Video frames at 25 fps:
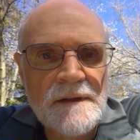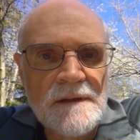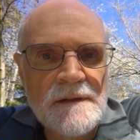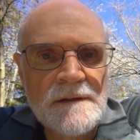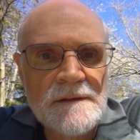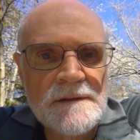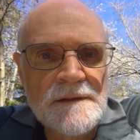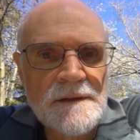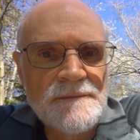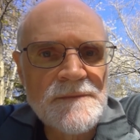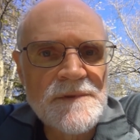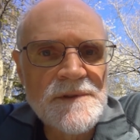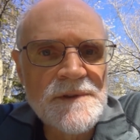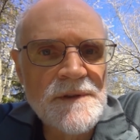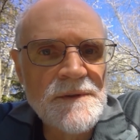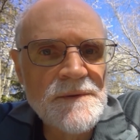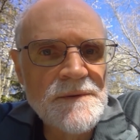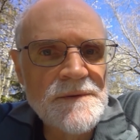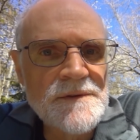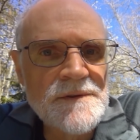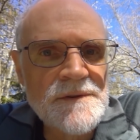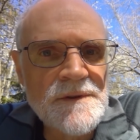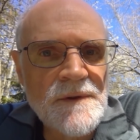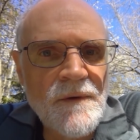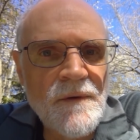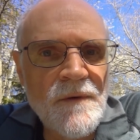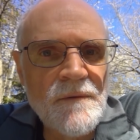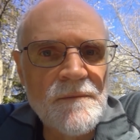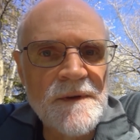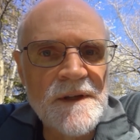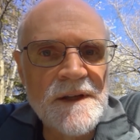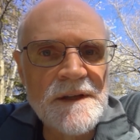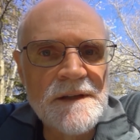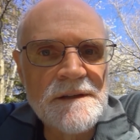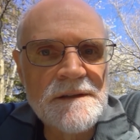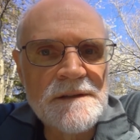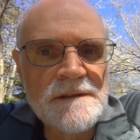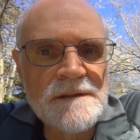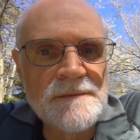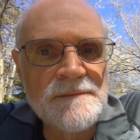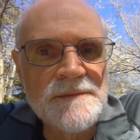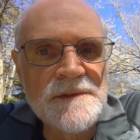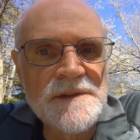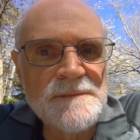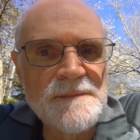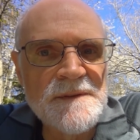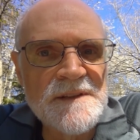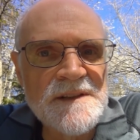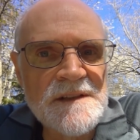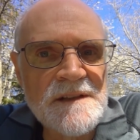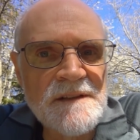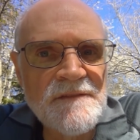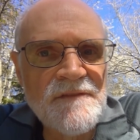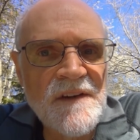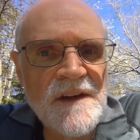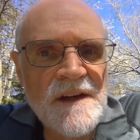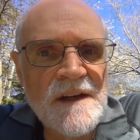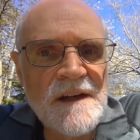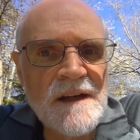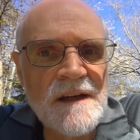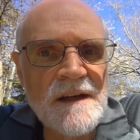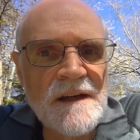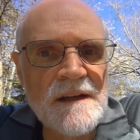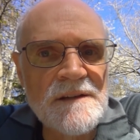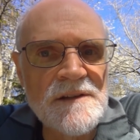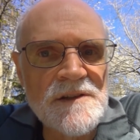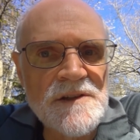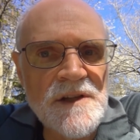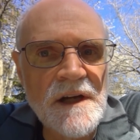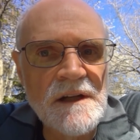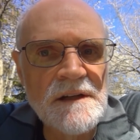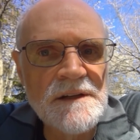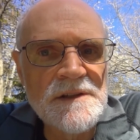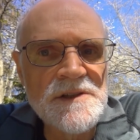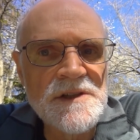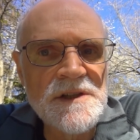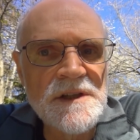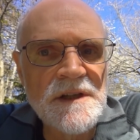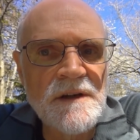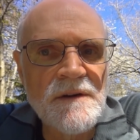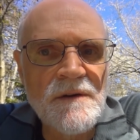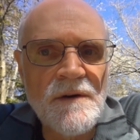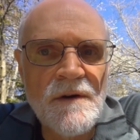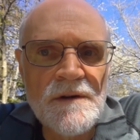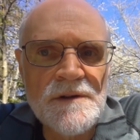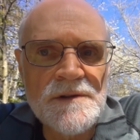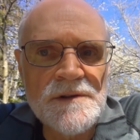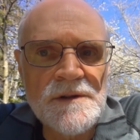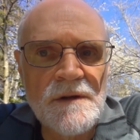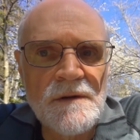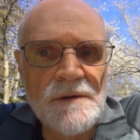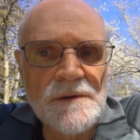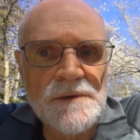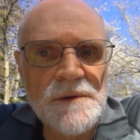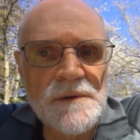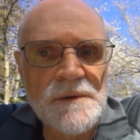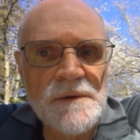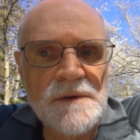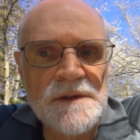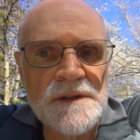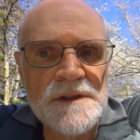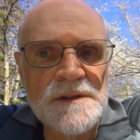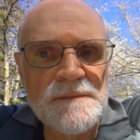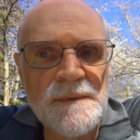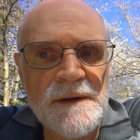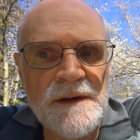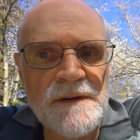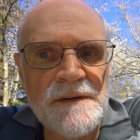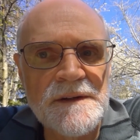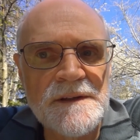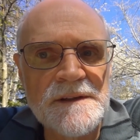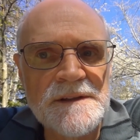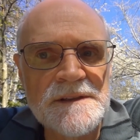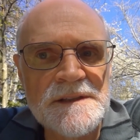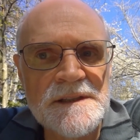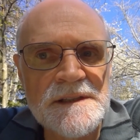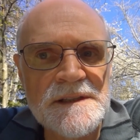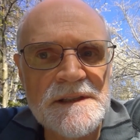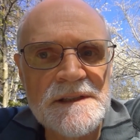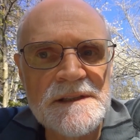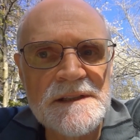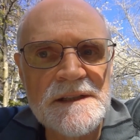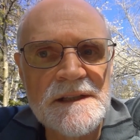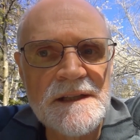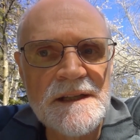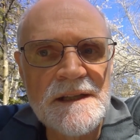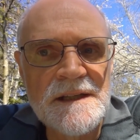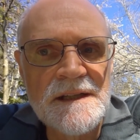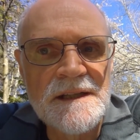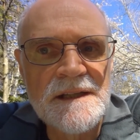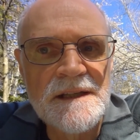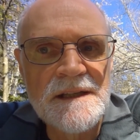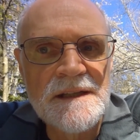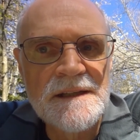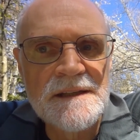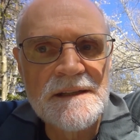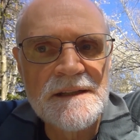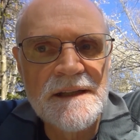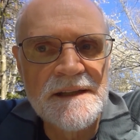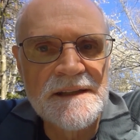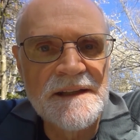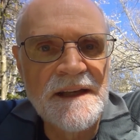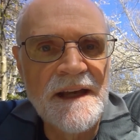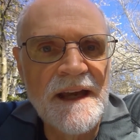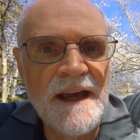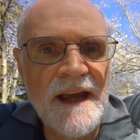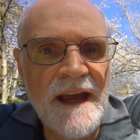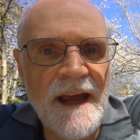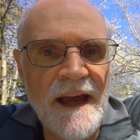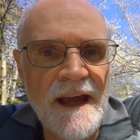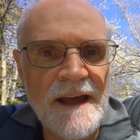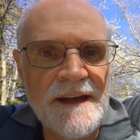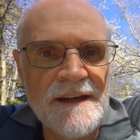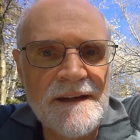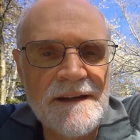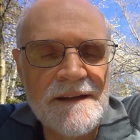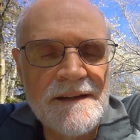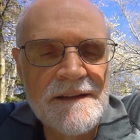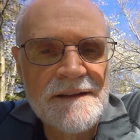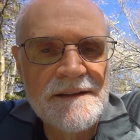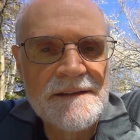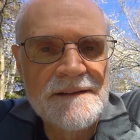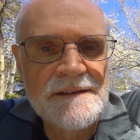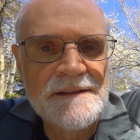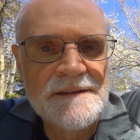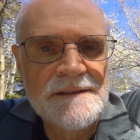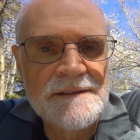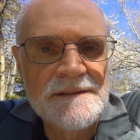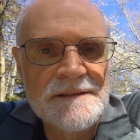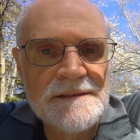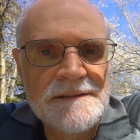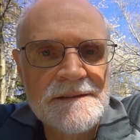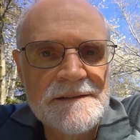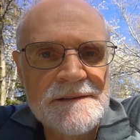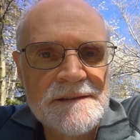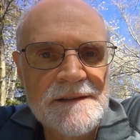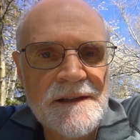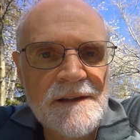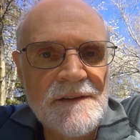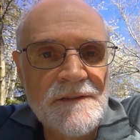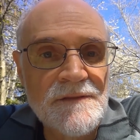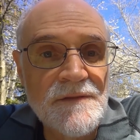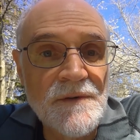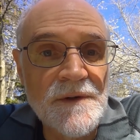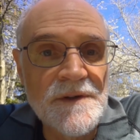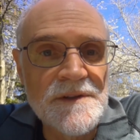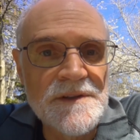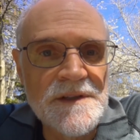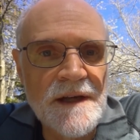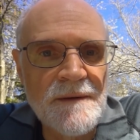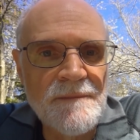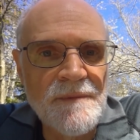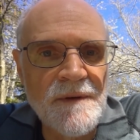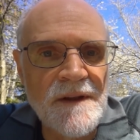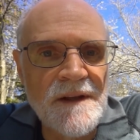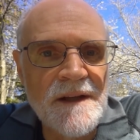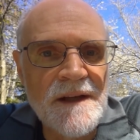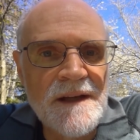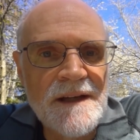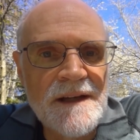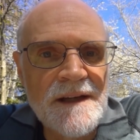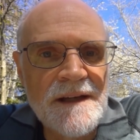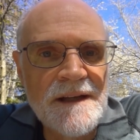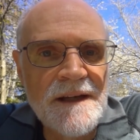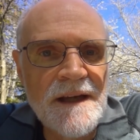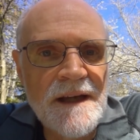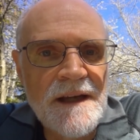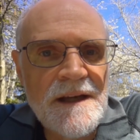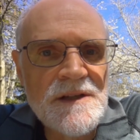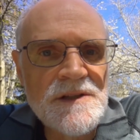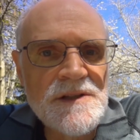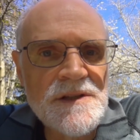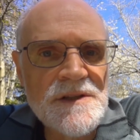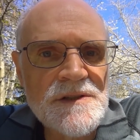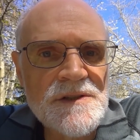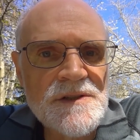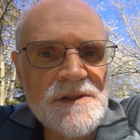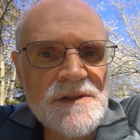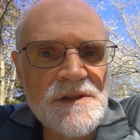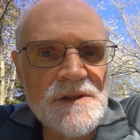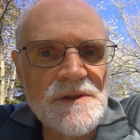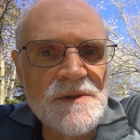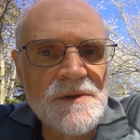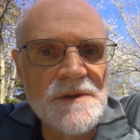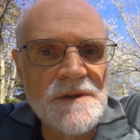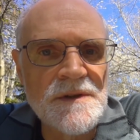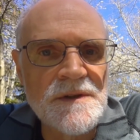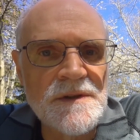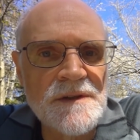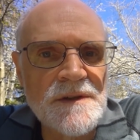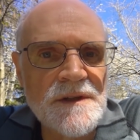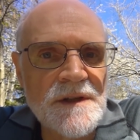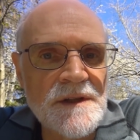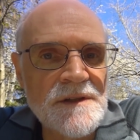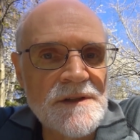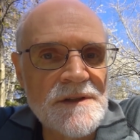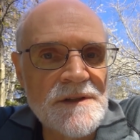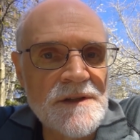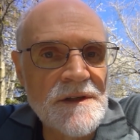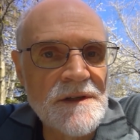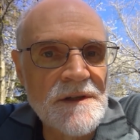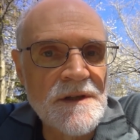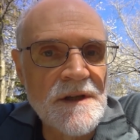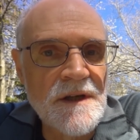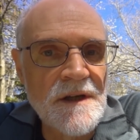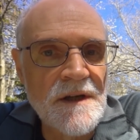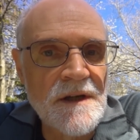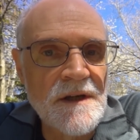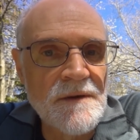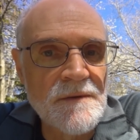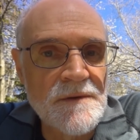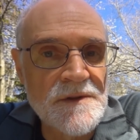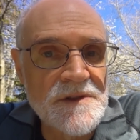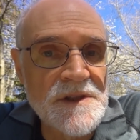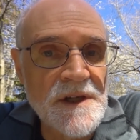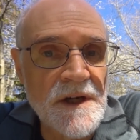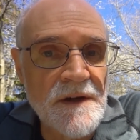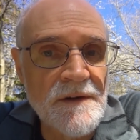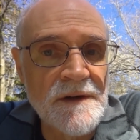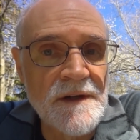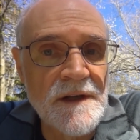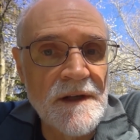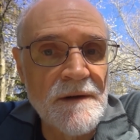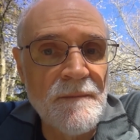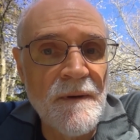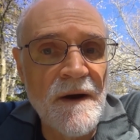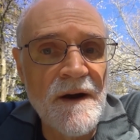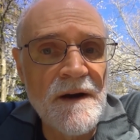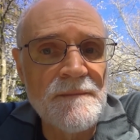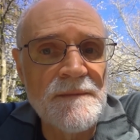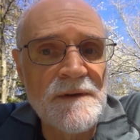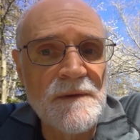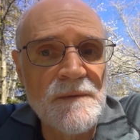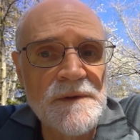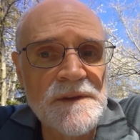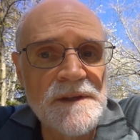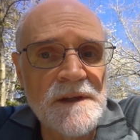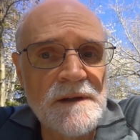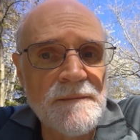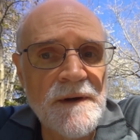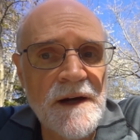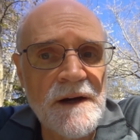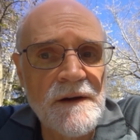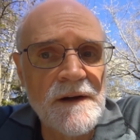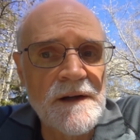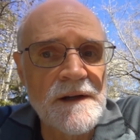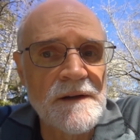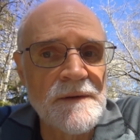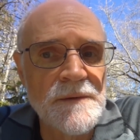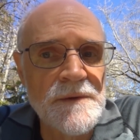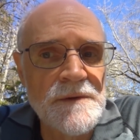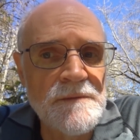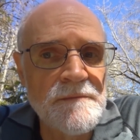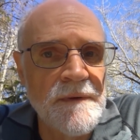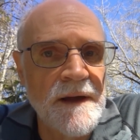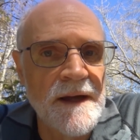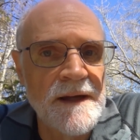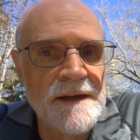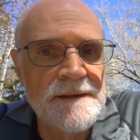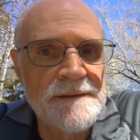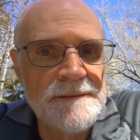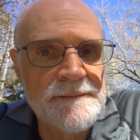Some students told me some specific and challenging cross-cultural experiences that they had. For example, an Asian student was sharing an apartment with an American roommate.